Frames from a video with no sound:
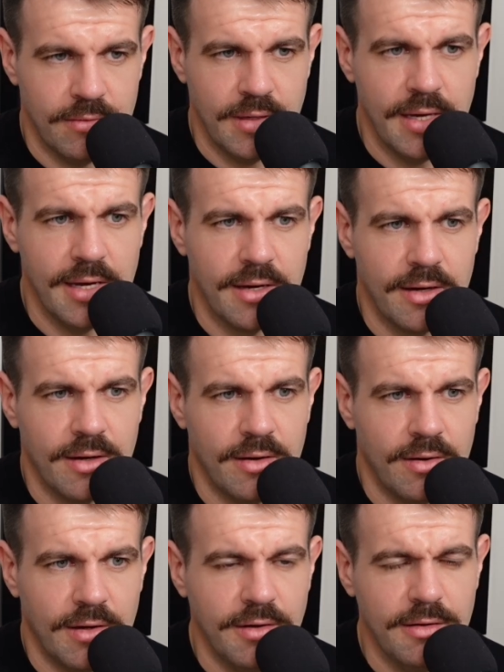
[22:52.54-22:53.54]
Yeah,
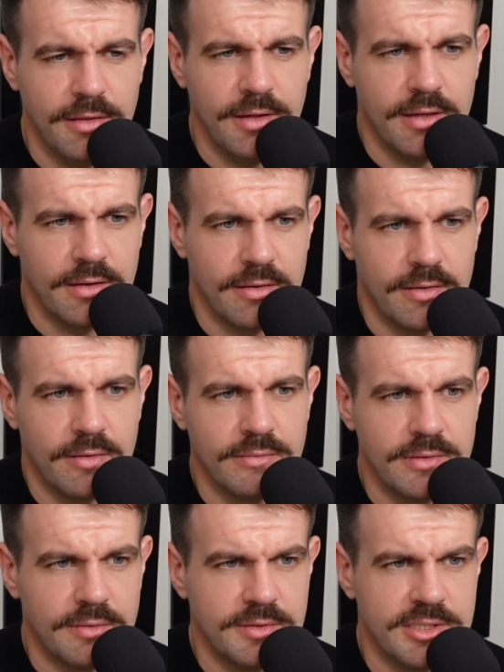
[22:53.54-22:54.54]
um, I don't think I'll,
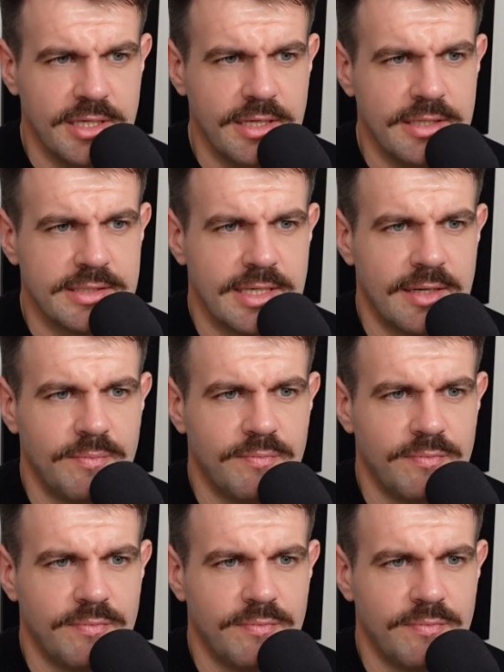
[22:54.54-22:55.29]
I'll check his um